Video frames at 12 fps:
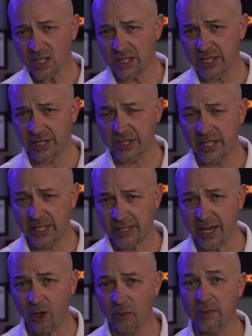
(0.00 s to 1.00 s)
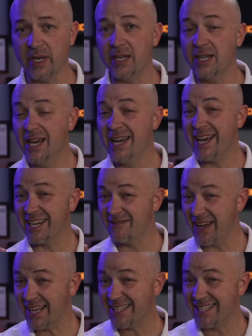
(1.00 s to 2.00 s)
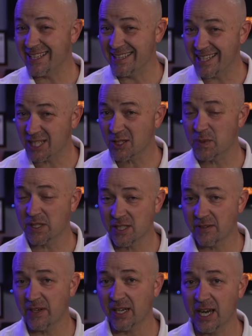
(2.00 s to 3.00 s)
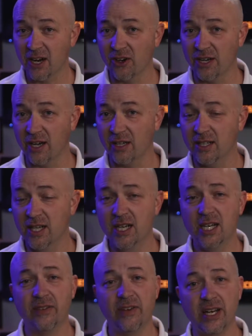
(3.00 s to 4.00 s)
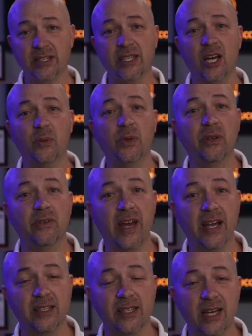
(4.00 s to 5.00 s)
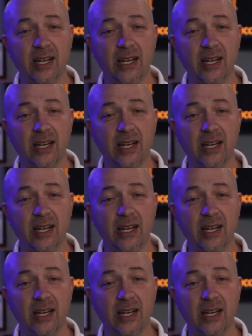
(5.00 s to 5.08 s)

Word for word: Does this help me advance in this specific area? If it doesn't help you advance in